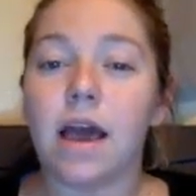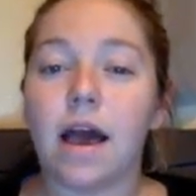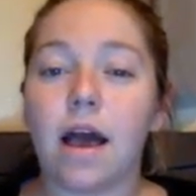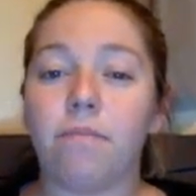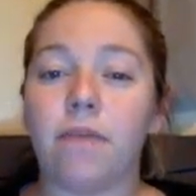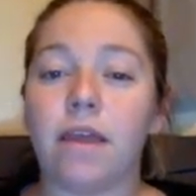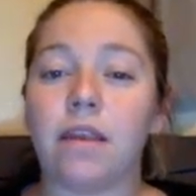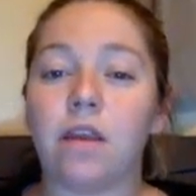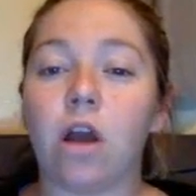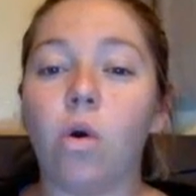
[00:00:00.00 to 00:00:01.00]

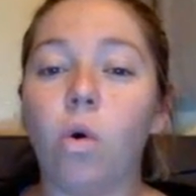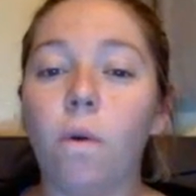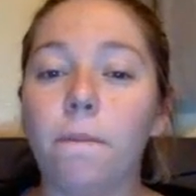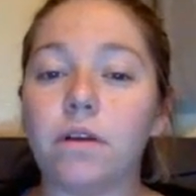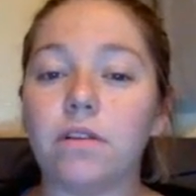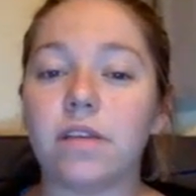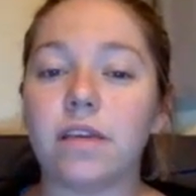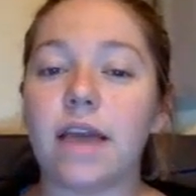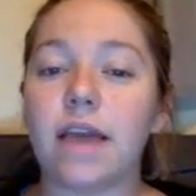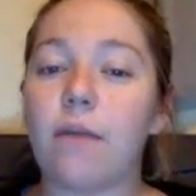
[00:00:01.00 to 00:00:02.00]
And whole
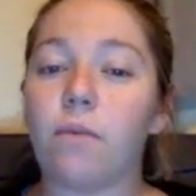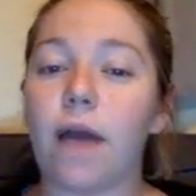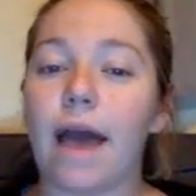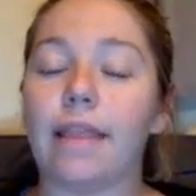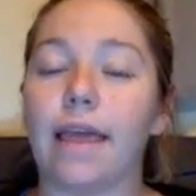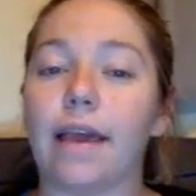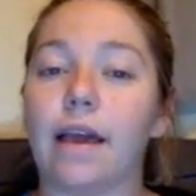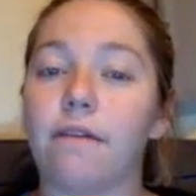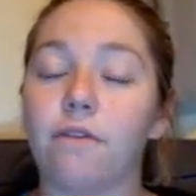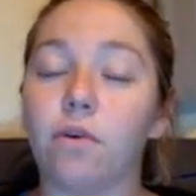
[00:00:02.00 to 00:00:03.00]
building had like
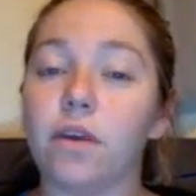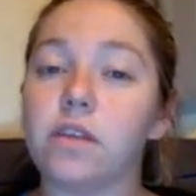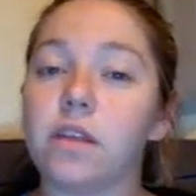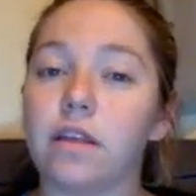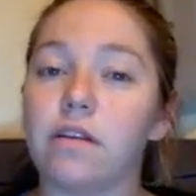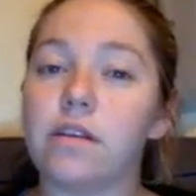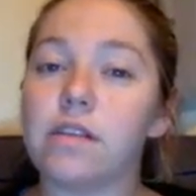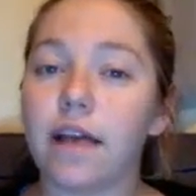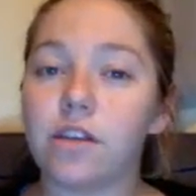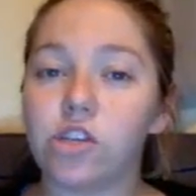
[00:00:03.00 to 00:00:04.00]
a focus on literacy
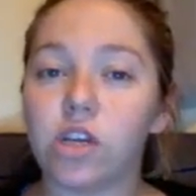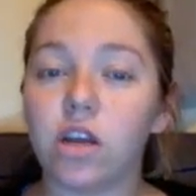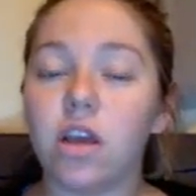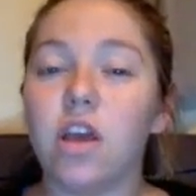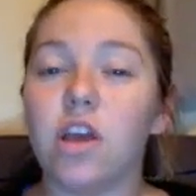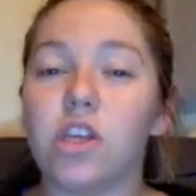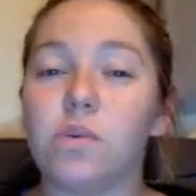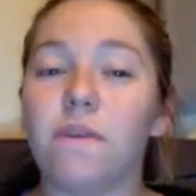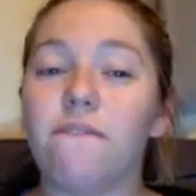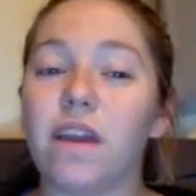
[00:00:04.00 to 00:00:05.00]
last year, so
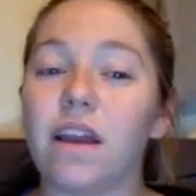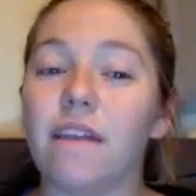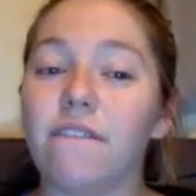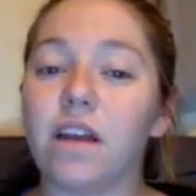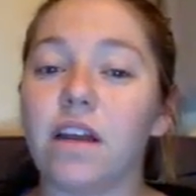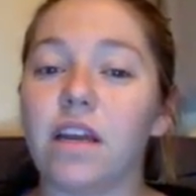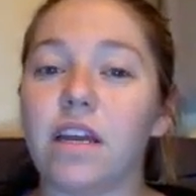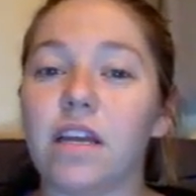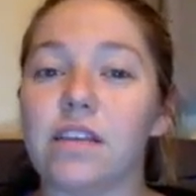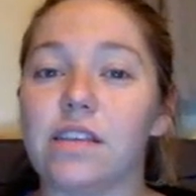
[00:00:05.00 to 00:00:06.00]
we
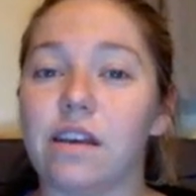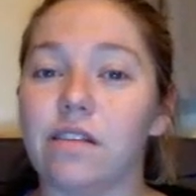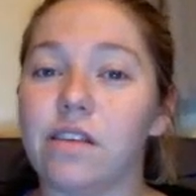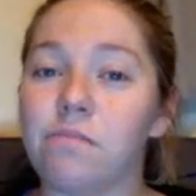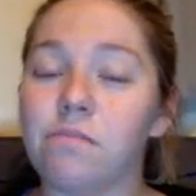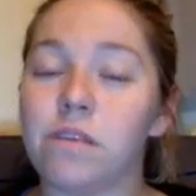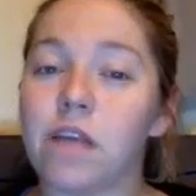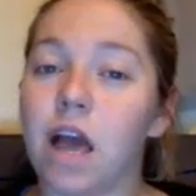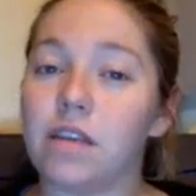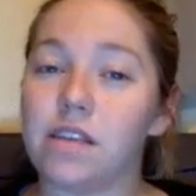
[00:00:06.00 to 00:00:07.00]
very seldom
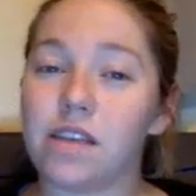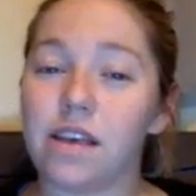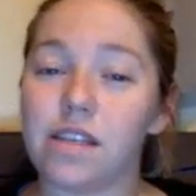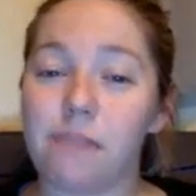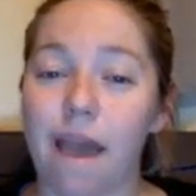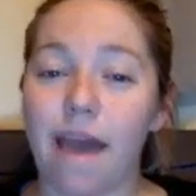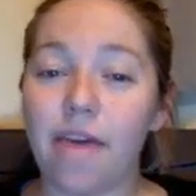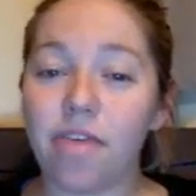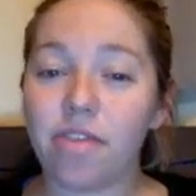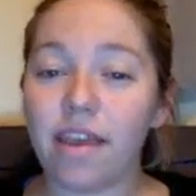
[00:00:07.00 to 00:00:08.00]
discussed
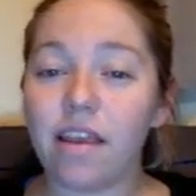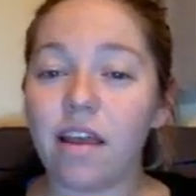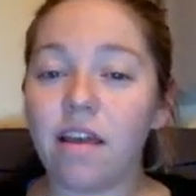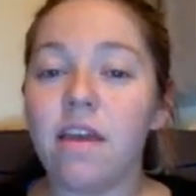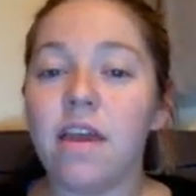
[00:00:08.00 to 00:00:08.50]
math data.